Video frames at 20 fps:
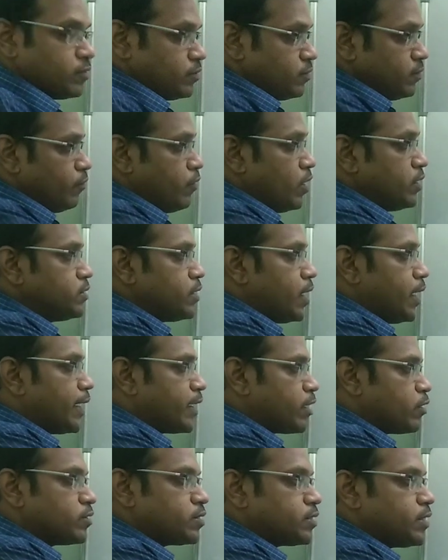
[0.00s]
Because
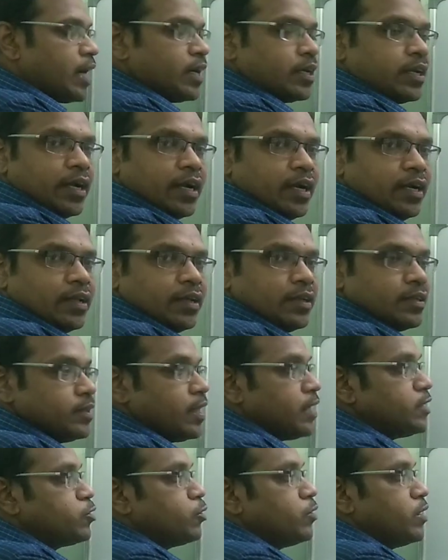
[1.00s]
once the electrons
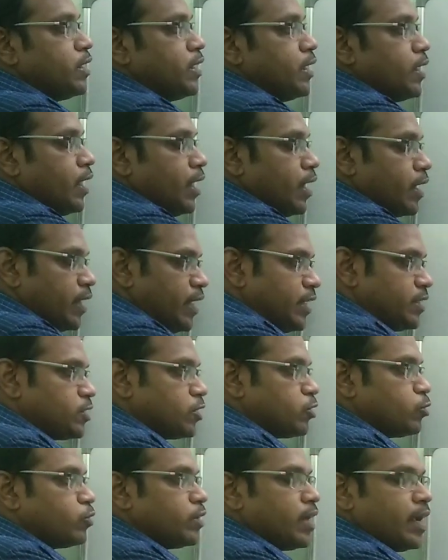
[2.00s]
started, they should
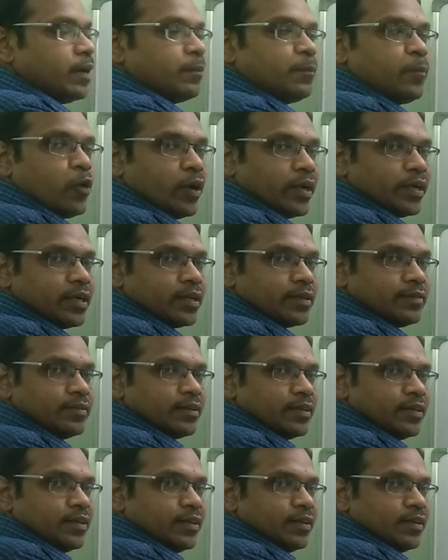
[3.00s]
reach to the end
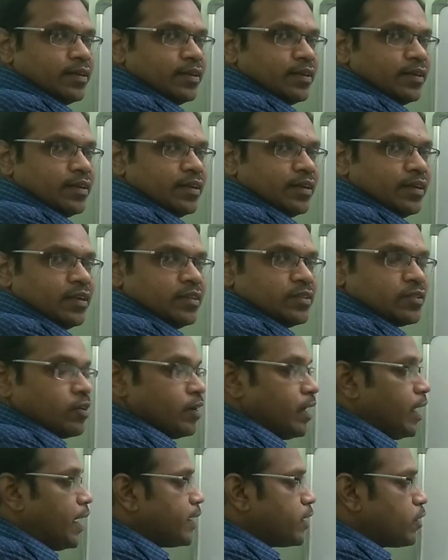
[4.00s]
point.
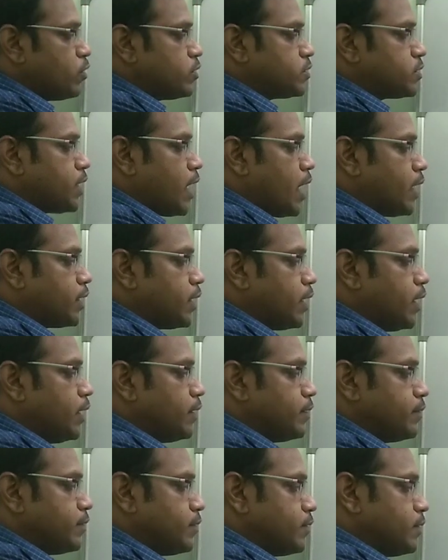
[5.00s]
So electrons
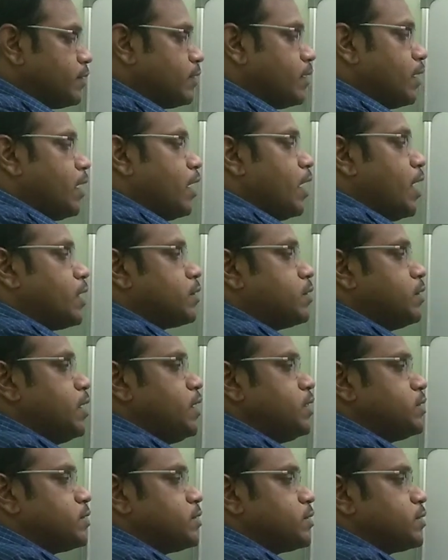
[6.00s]
started
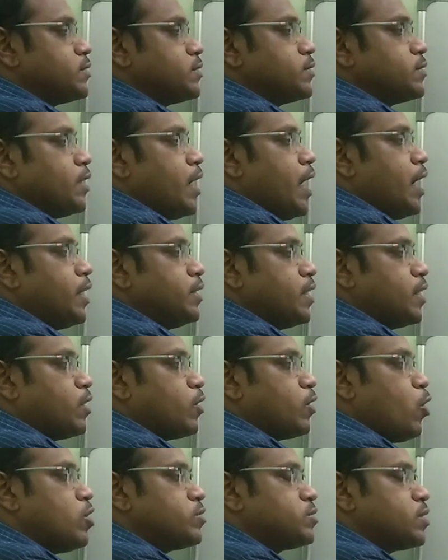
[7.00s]
like this
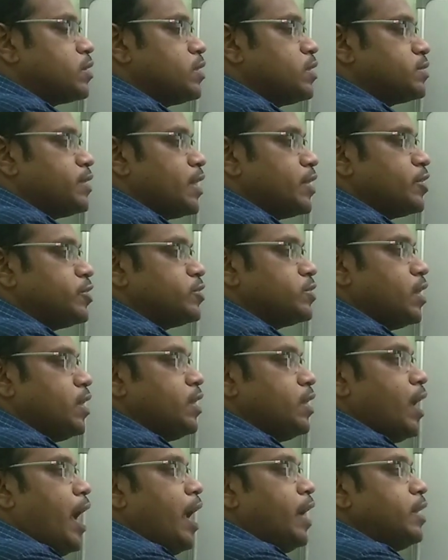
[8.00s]
and they crossed this
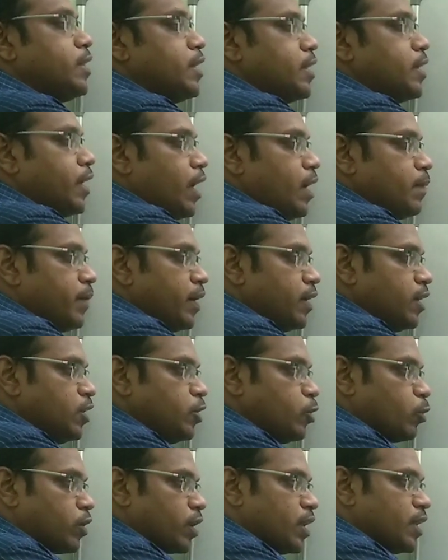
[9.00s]
junction and they
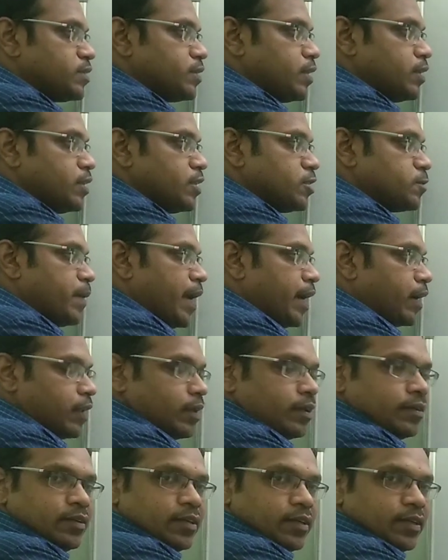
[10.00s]
came and neutralized in this
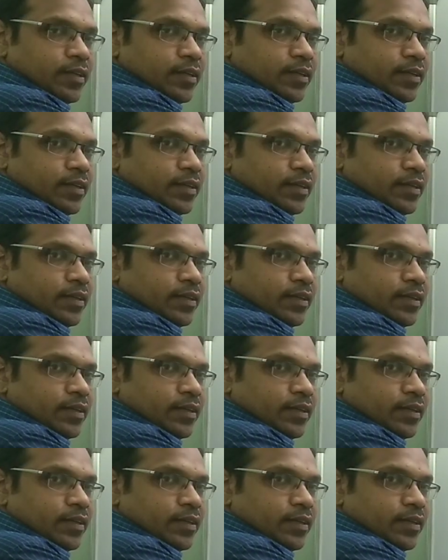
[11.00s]
battery.